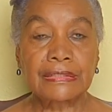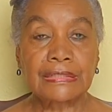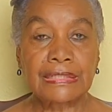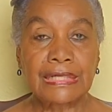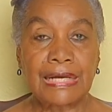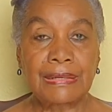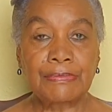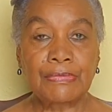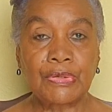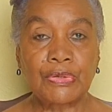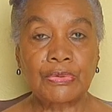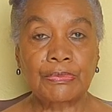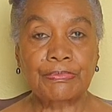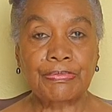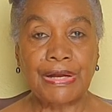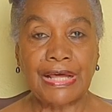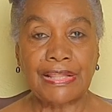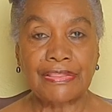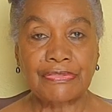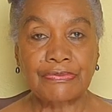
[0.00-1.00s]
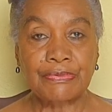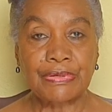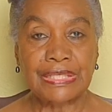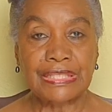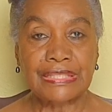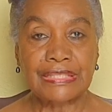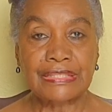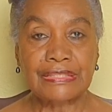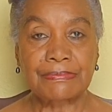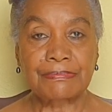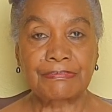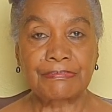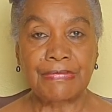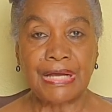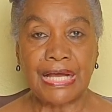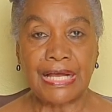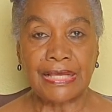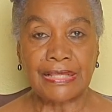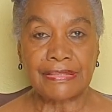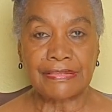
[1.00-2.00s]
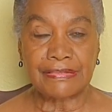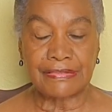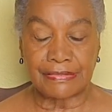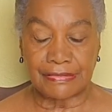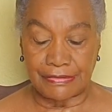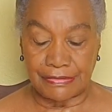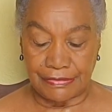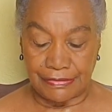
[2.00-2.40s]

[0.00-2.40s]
Kamau Brathwaite's Masks,